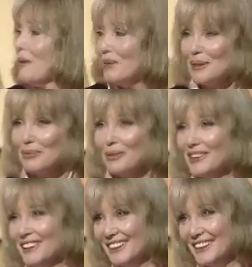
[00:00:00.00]
people
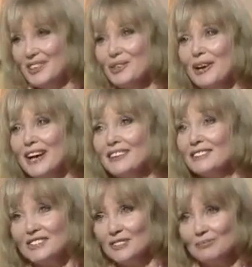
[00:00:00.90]
who had,
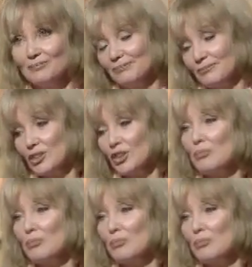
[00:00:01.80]
you know,